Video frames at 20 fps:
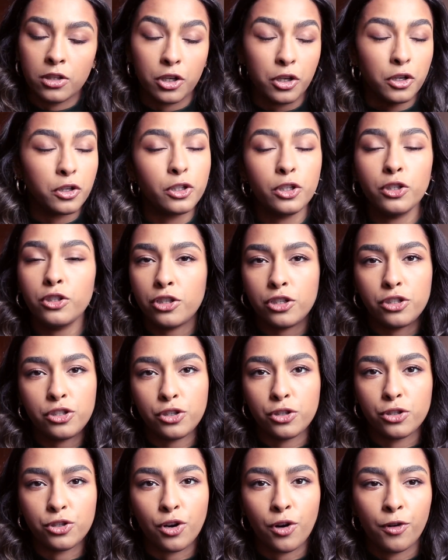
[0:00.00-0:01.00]
conclusions
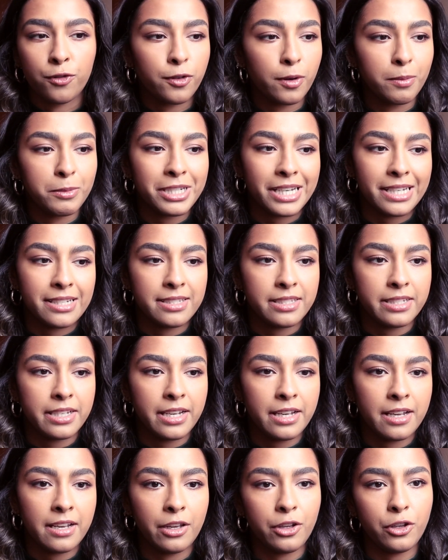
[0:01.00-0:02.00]
you draw from
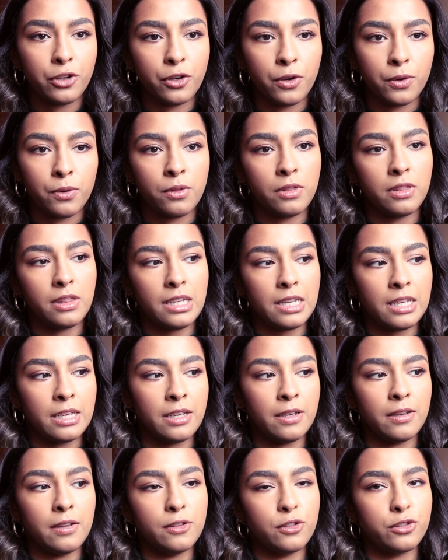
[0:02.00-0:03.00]
testing,
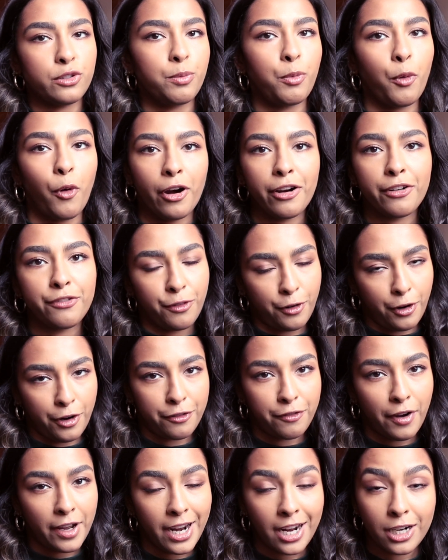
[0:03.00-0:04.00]
the support for
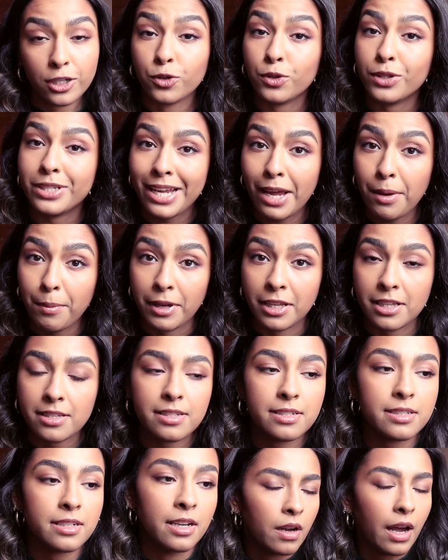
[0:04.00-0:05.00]
financial
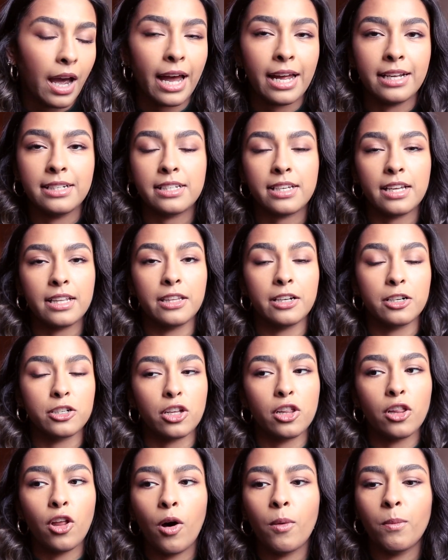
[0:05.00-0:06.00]
statements. And there's a
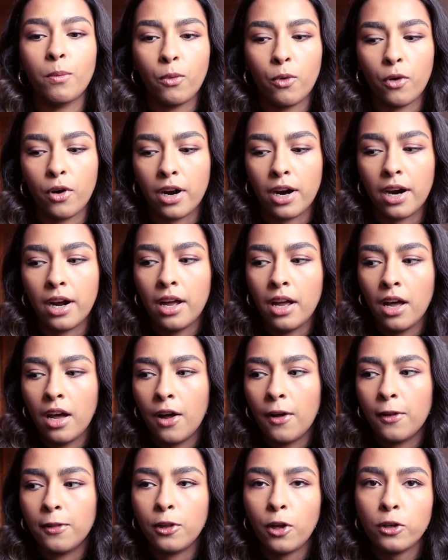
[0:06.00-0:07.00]
lot more
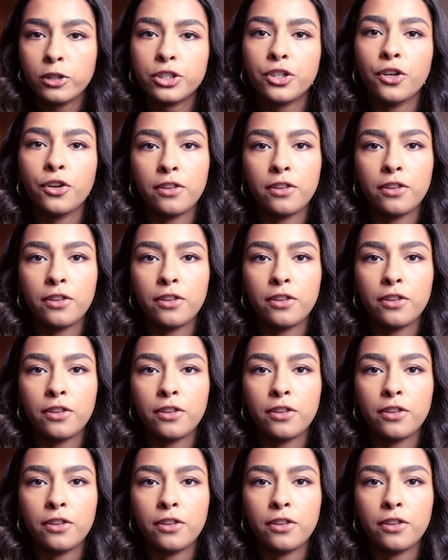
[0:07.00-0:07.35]
logical